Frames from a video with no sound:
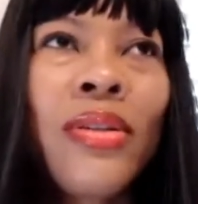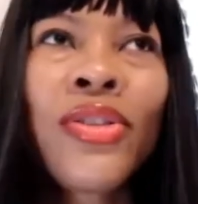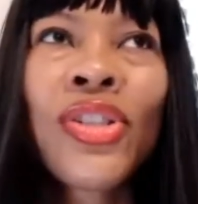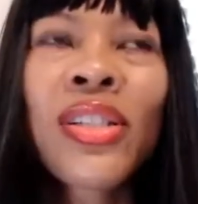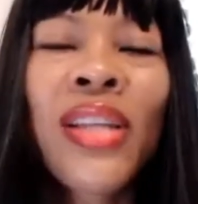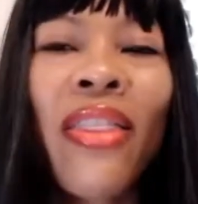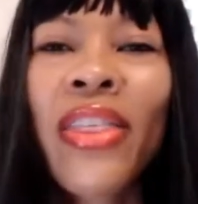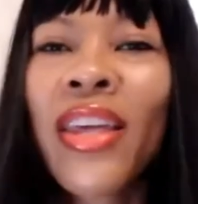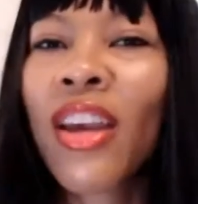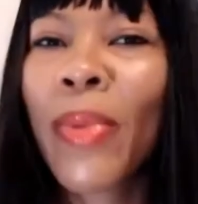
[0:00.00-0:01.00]
just not
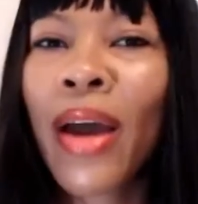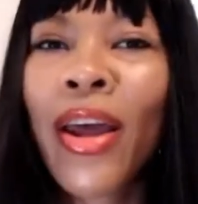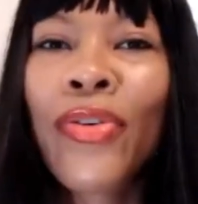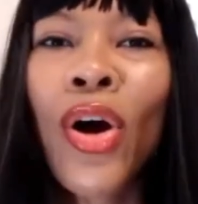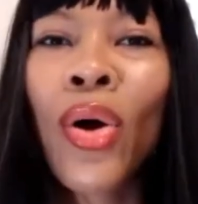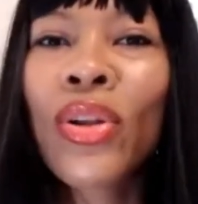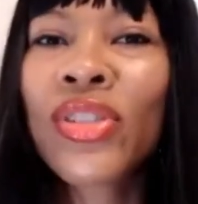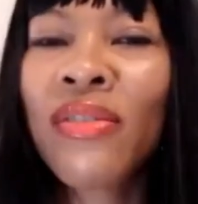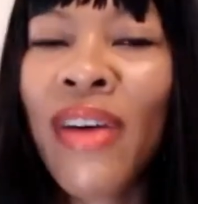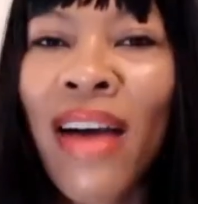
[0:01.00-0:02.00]
thinking about it and you're only
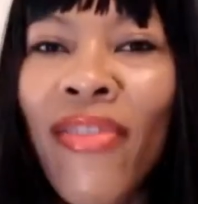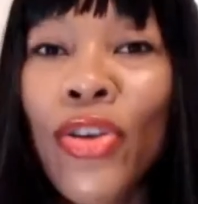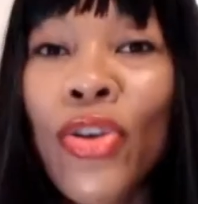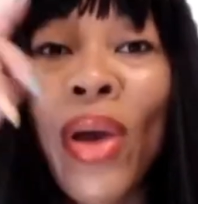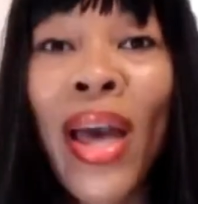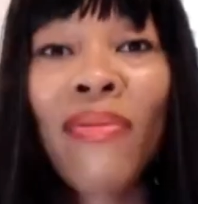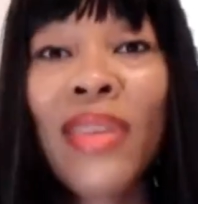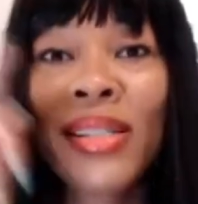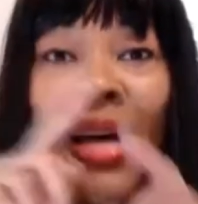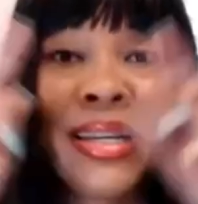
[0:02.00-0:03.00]
surviving, you don't have
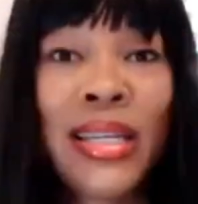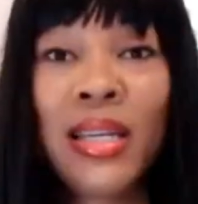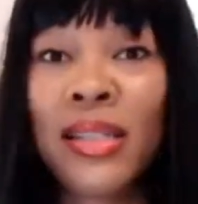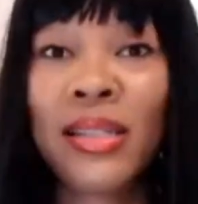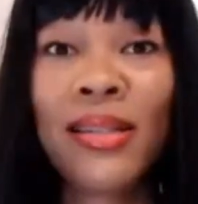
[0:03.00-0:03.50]
these ideas,